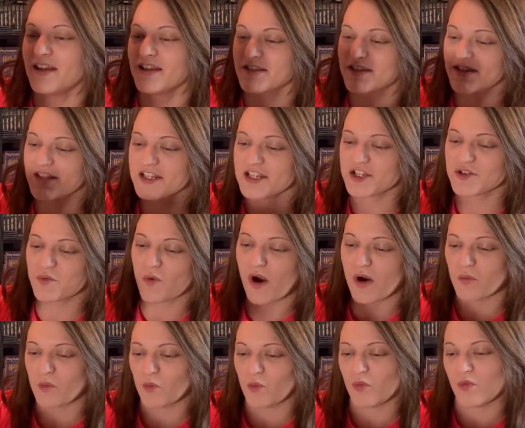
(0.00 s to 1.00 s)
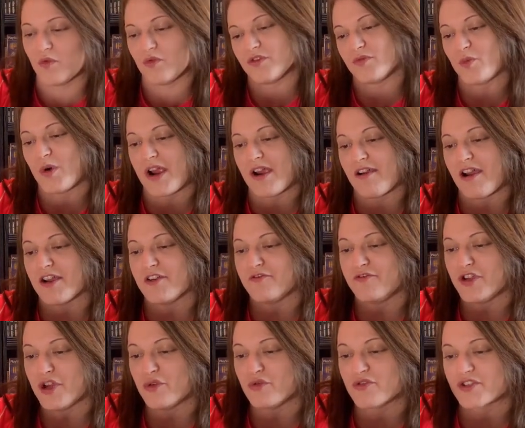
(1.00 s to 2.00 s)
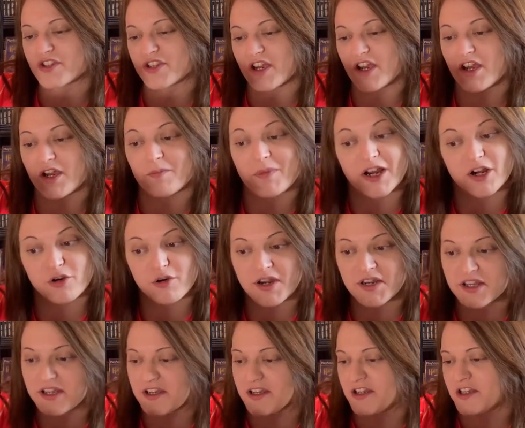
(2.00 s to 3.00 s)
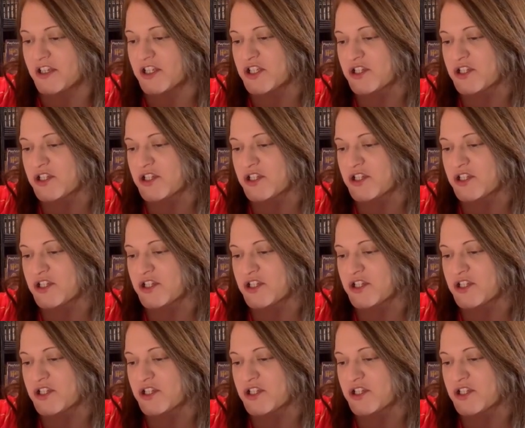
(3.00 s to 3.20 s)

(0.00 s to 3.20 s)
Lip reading: So this is one where I've used my credit